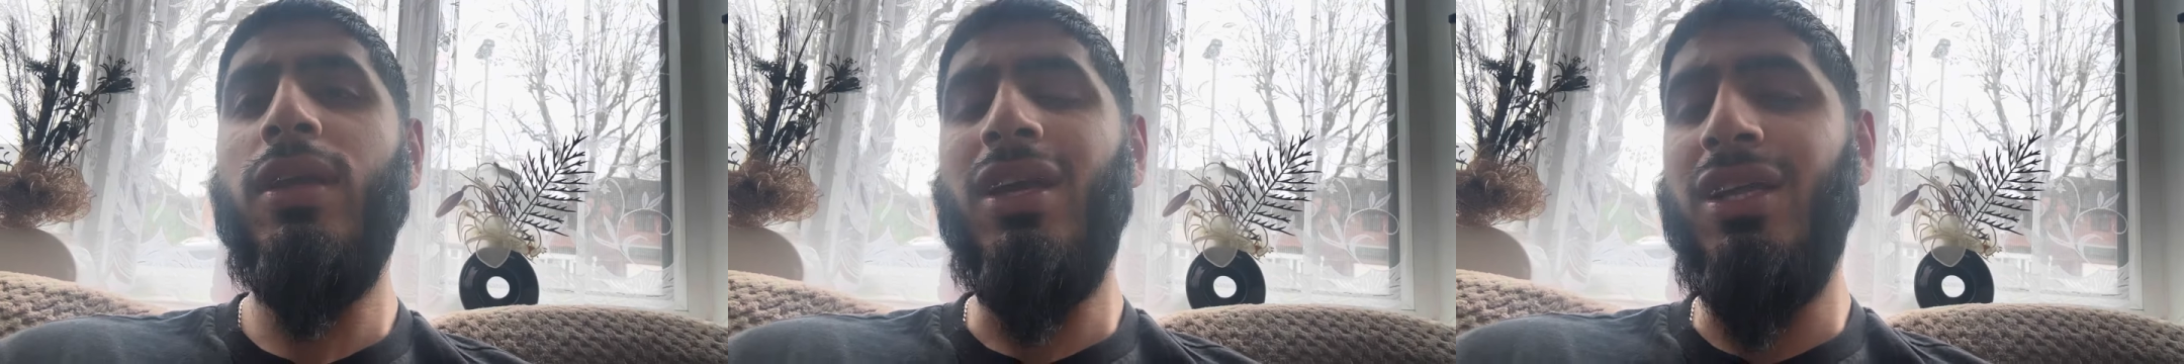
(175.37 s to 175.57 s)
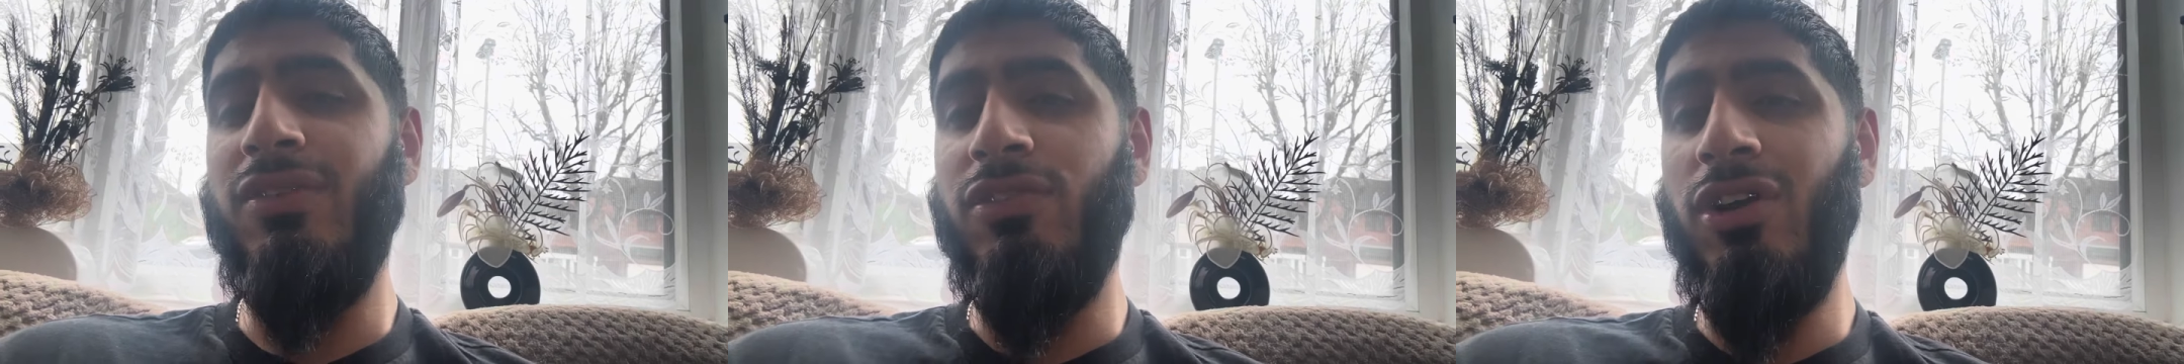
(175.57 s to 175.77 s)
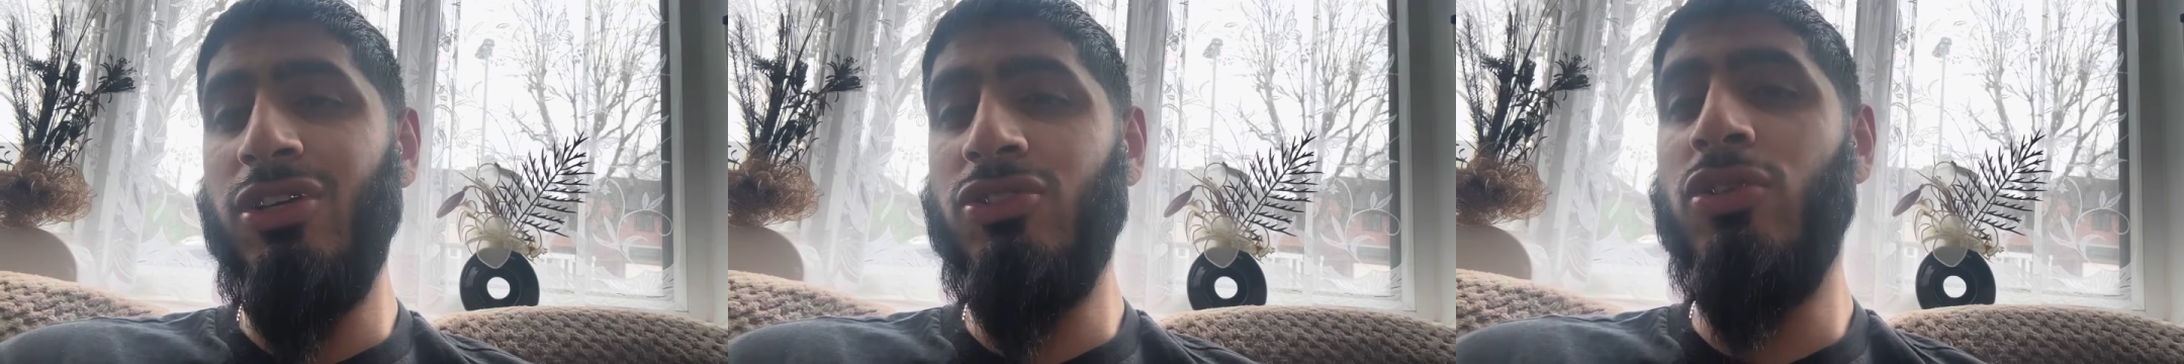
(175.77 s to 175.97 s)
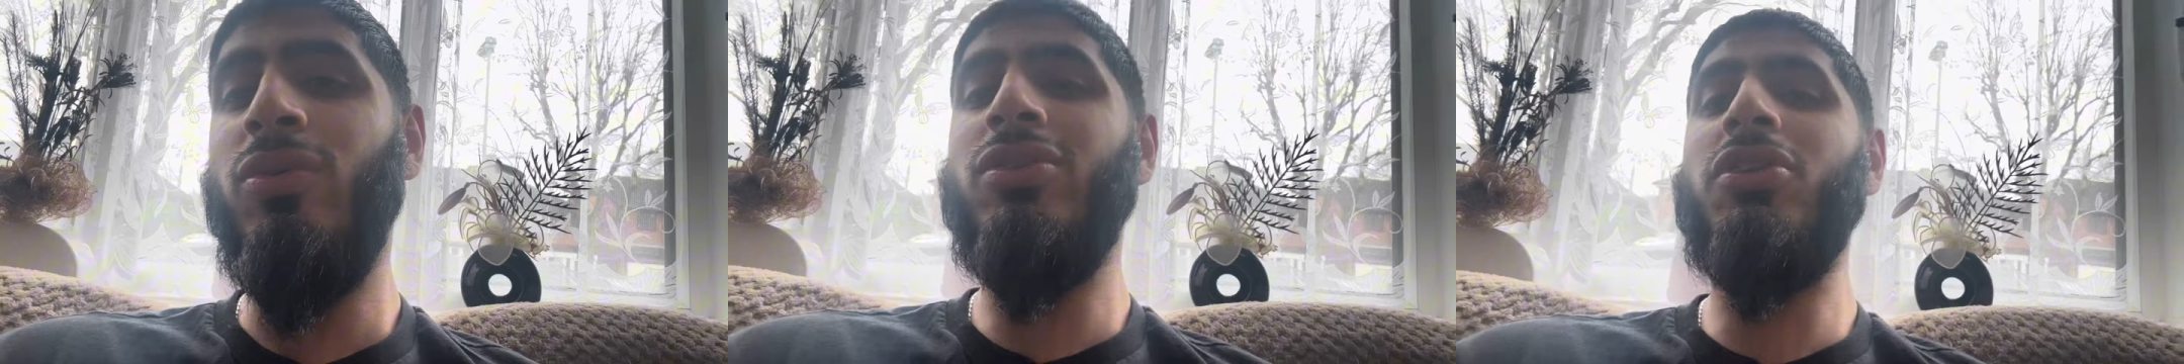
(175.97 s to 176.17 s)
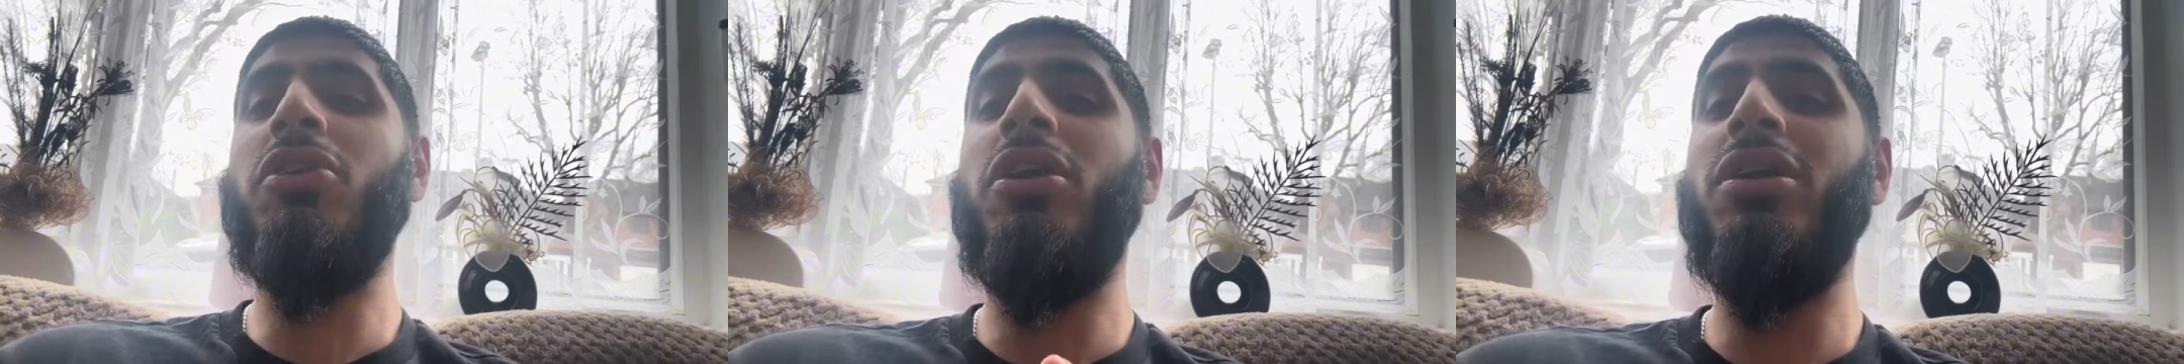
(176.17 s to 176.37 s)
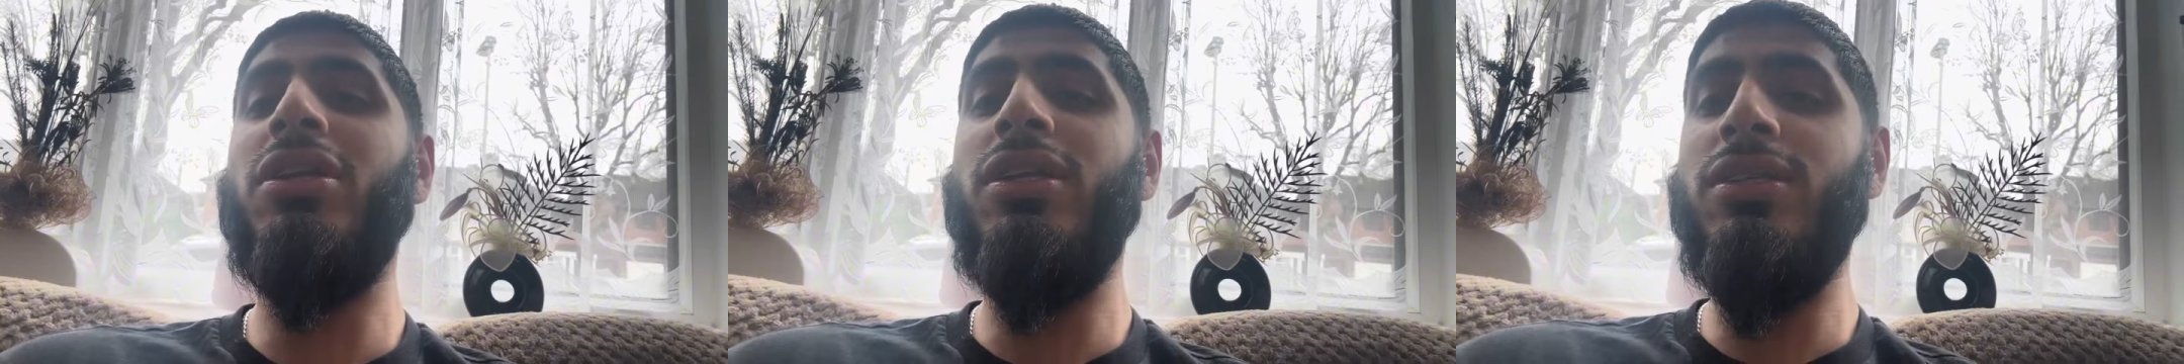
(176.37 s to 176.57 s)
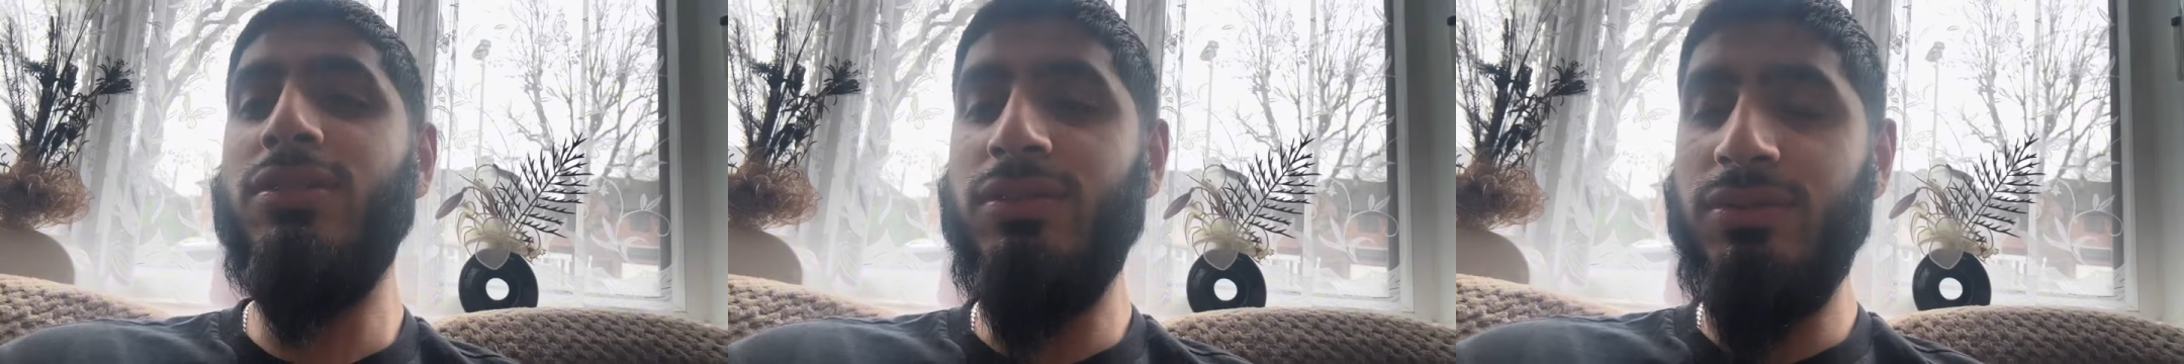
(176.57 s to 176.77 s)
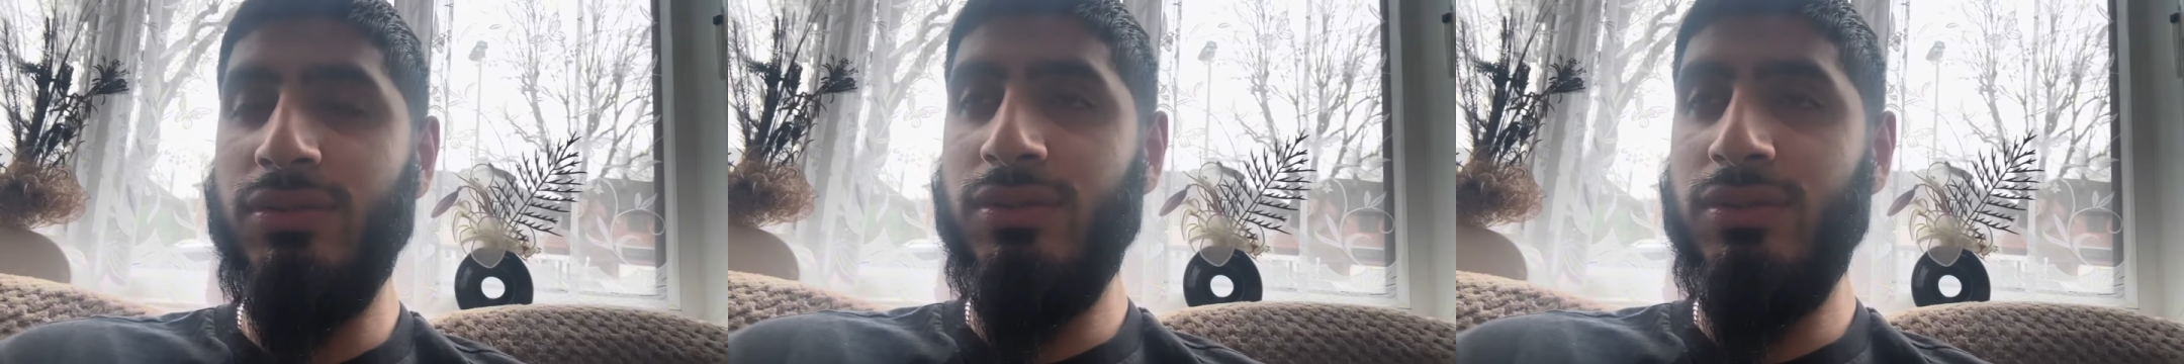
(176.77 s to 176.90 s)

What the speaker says: And if you guys don't know what tagadi is,